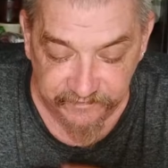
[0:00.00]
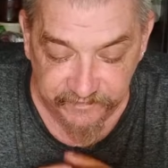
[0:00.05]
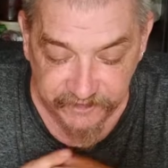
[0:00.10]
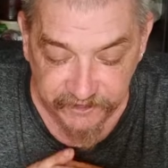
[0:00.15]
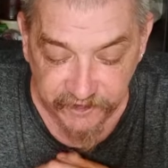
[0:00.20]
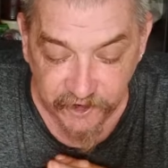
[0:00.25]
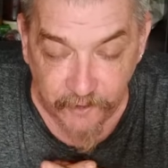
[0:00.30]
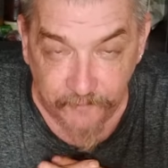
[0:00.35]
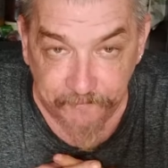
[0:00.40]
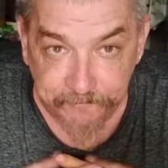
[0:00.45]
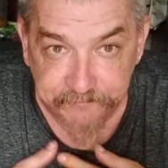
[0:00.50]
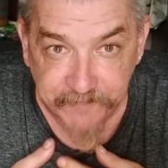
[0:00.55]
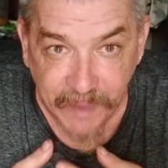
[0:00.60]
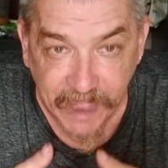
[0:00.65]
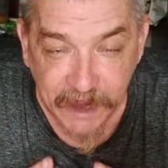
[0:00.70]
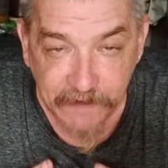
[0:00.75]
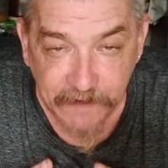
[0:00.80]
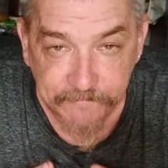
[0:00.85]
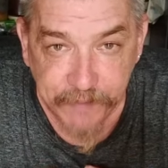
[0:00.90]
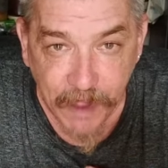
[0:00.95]
So,
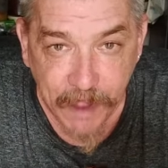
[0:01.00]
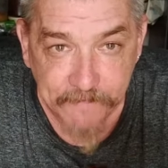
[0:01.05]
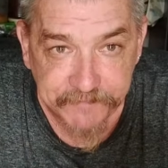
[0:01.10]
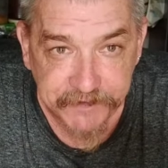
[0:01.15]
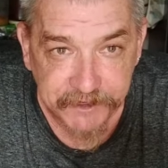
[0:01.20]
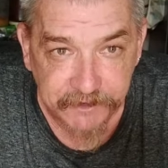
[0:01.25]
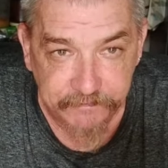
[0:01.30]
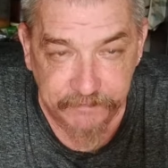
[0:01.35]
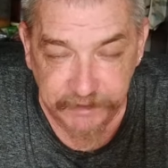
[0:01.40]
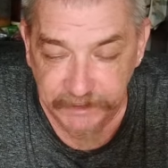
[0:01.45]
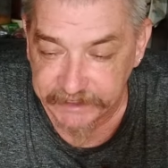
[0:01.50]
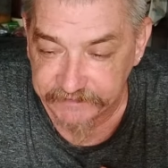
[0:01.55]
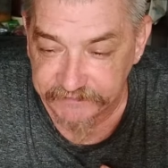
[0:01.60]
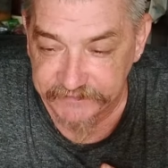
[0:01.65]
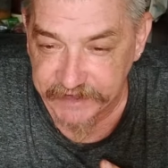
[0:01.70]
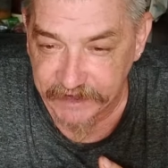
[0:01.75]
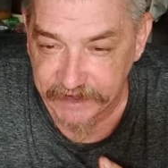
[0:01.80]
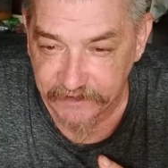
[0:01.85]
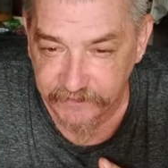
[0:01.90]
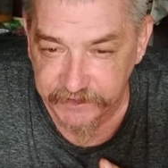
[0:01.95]
out of popular
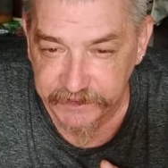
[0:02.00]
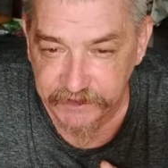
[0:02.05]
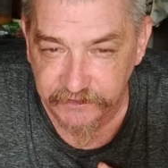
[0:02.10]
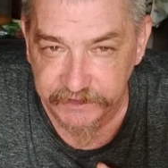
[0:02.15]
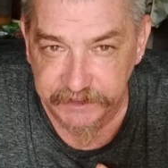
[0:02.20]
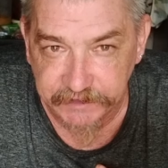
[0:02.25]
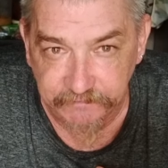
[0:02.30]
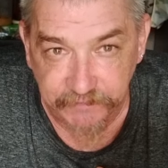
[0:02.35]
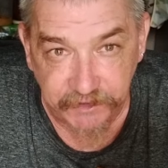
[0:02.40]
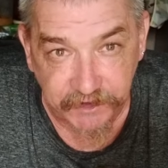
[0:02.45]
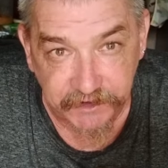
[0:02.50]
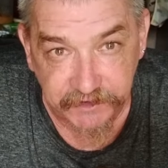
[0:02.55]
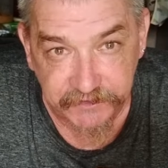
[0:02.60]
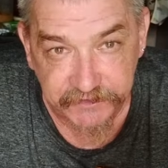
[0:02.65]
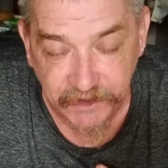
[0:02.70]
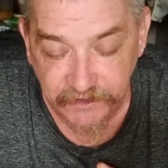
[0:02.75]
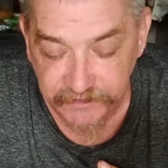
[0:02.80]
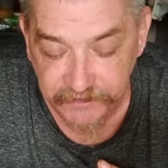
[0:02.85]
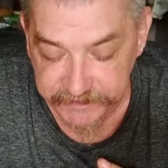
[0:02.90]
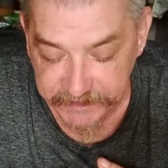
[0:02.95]
beliefs, yeah, we don't eat burgers
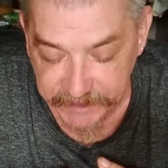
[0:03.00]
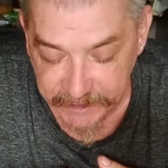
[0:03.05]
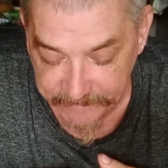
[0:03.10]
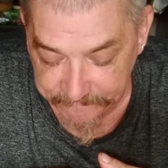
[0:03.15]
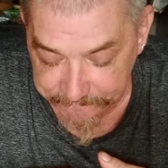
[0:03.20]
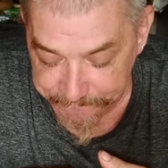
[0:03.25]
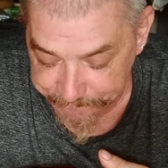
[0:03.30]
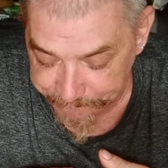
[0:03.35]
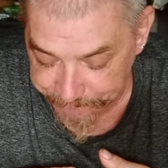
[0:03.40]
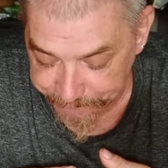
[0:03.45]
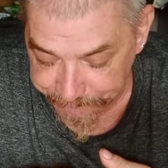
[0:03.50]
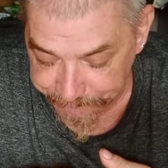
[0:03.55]
all the time.